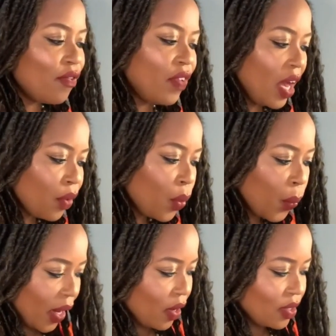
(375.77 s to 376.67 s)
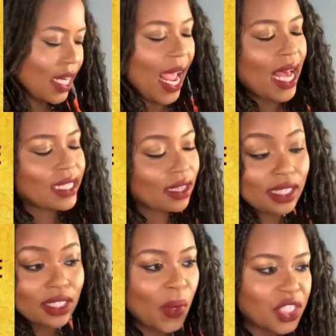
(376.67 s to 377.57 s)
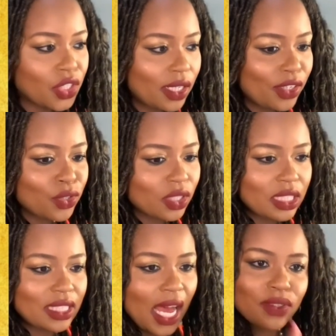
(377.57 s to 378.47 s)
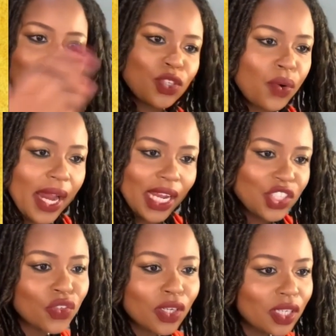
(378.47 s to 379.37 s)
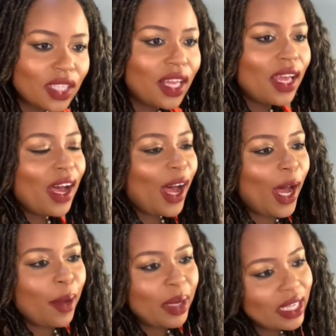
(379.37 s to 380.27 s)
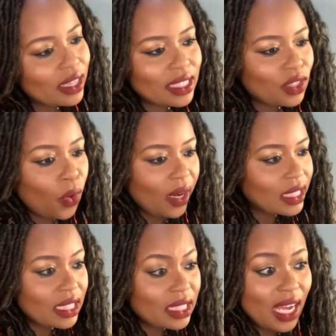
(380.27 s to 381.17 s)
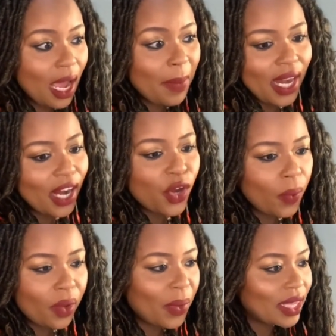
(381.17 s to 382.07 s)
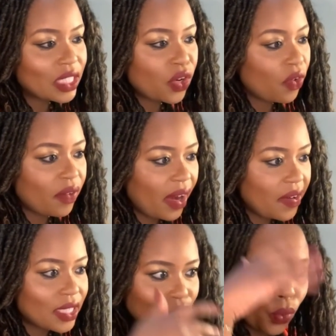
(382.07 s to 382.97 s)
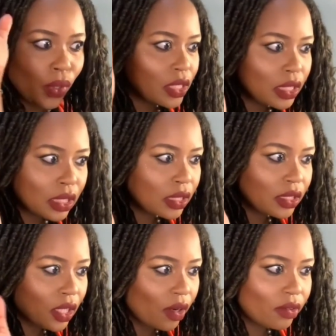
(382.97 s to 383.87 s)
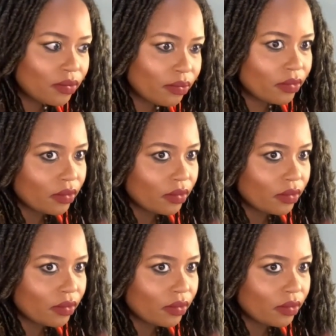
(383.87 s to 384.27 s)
very weird to ask this question. It usually sounds so natural. But in this quarantine time and not knowing when this coronavirus is going to, you know,